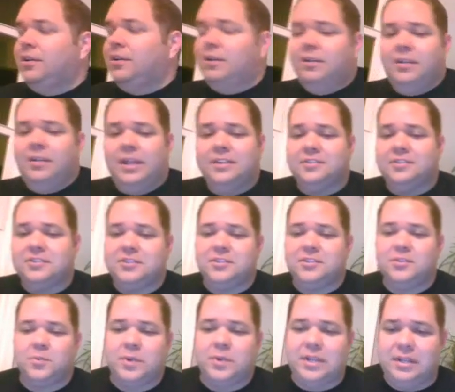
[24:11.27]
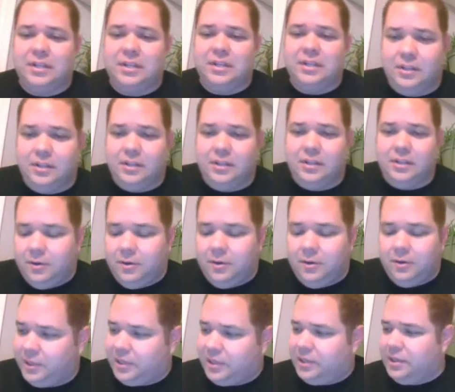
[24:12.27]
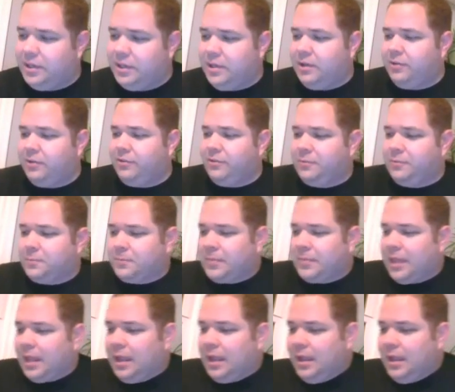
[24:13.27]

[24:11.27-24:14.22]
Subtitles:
Oh, that's a sweet deal. Oh my gosh.